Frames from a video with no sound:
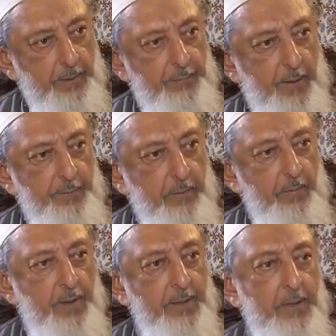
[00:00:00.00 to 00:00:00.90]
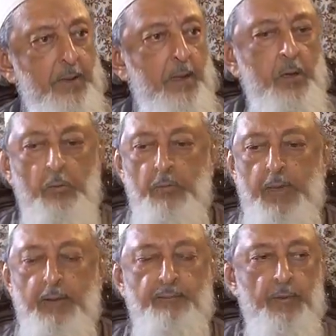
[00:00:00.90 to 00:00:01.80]
of having money
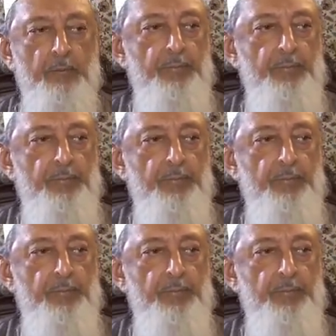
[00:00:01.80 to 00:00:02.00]
made from